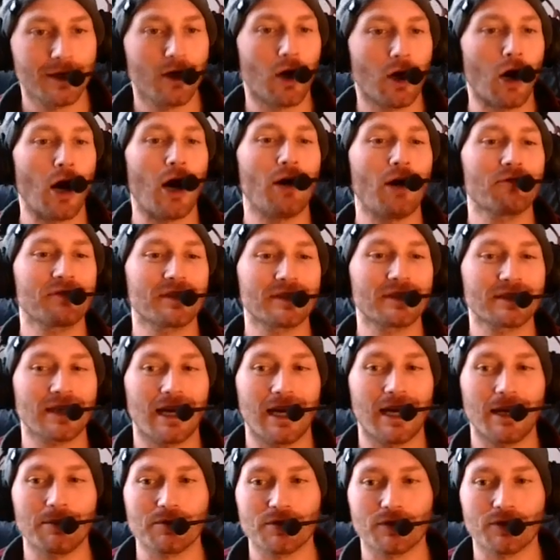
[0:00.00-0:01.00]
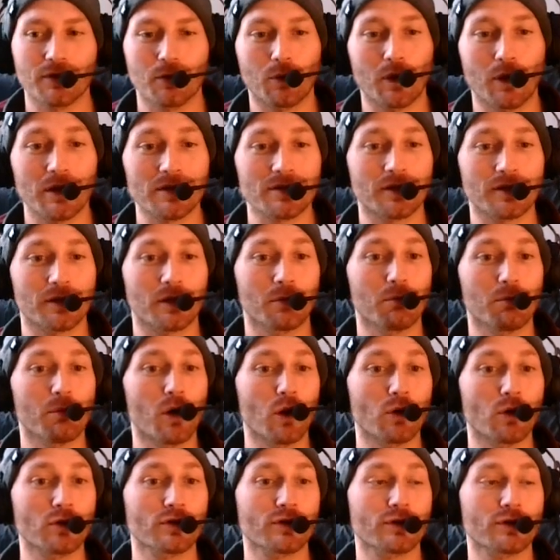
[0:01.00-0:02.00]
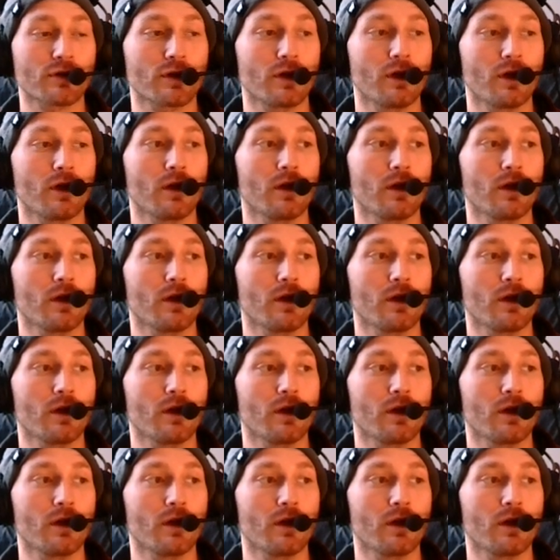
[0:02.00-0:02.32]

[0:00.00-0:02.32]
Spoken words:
Oftentimes the ones that are most